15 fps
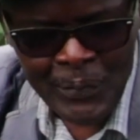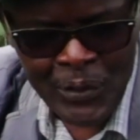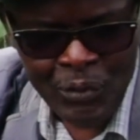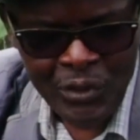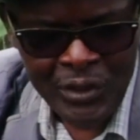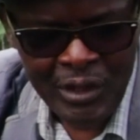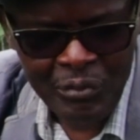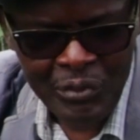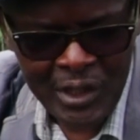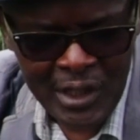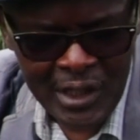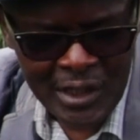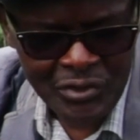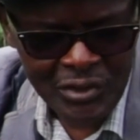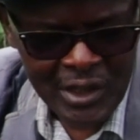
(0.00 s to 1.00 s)
whether we're in
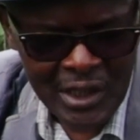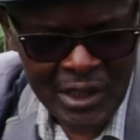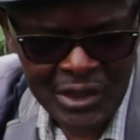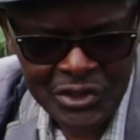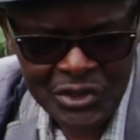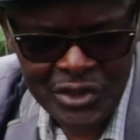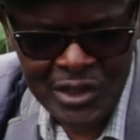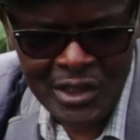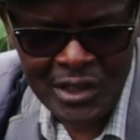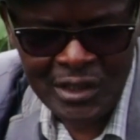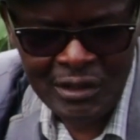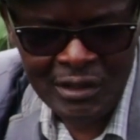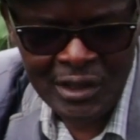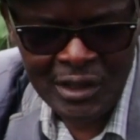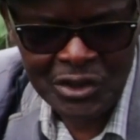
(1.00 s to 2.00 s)
education,
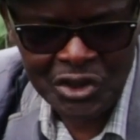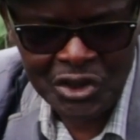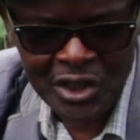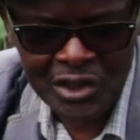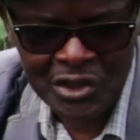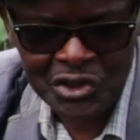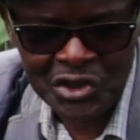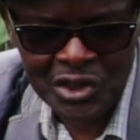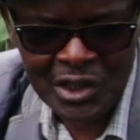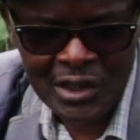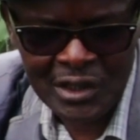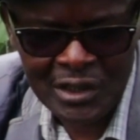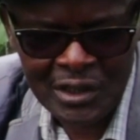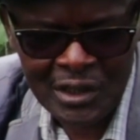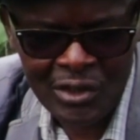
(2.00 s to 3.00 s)
in church,
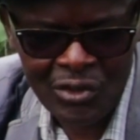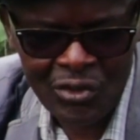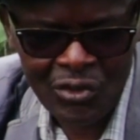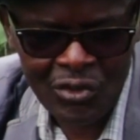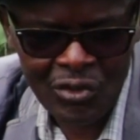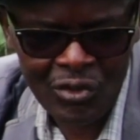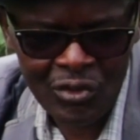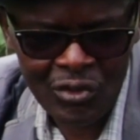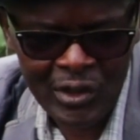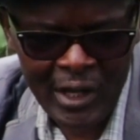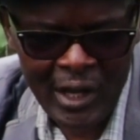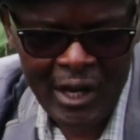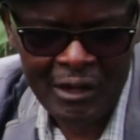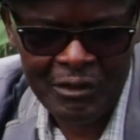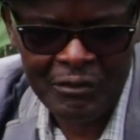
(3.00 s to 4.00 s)
in the law,
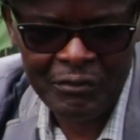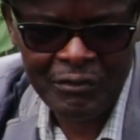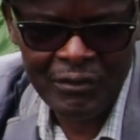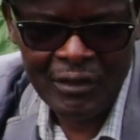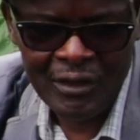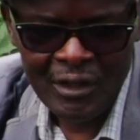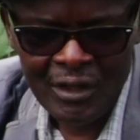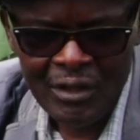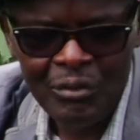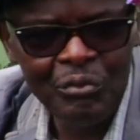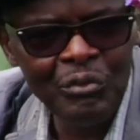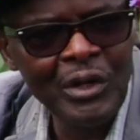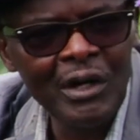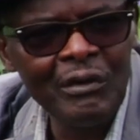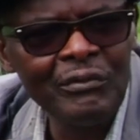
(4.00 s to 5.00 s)
health,
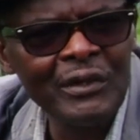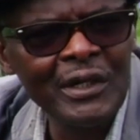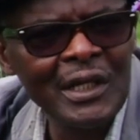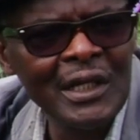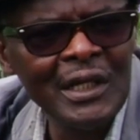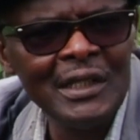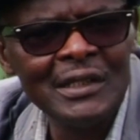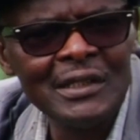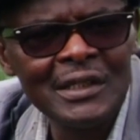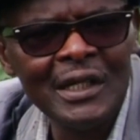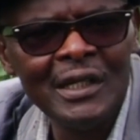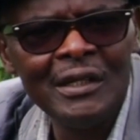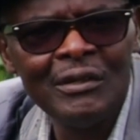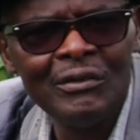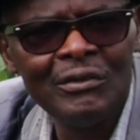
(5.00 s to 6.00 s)
wherever it is.
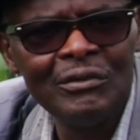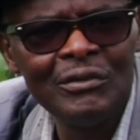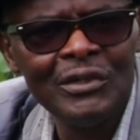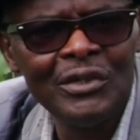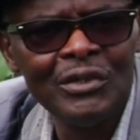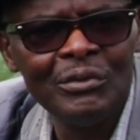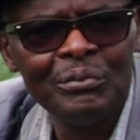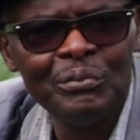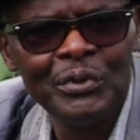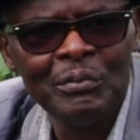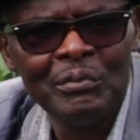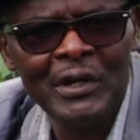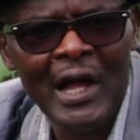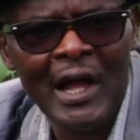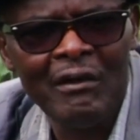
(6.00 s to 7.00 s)
And
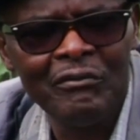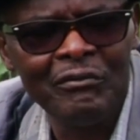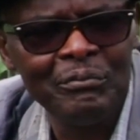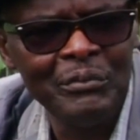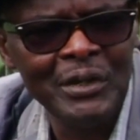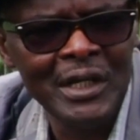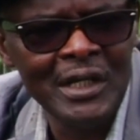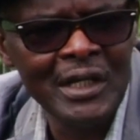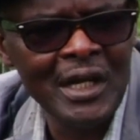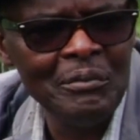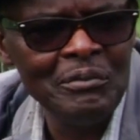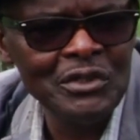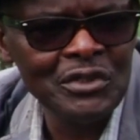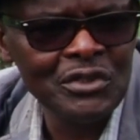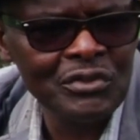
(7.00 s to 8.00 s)
people have been
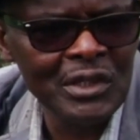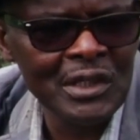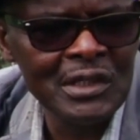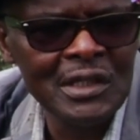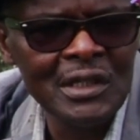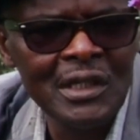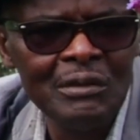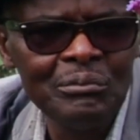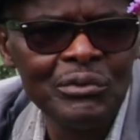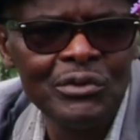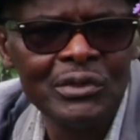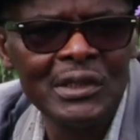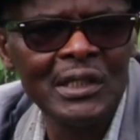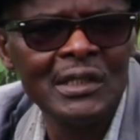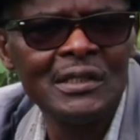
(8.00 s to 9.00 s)
demonstrating and
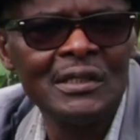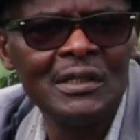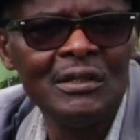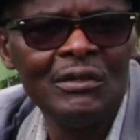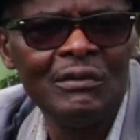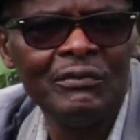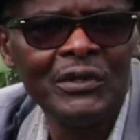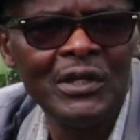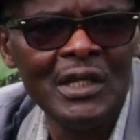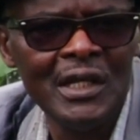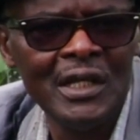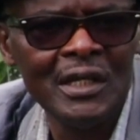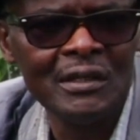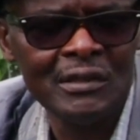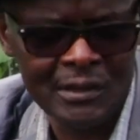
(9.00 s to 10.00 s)
protesting over the
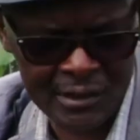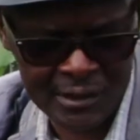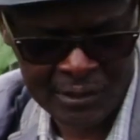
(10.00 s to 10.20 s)
years,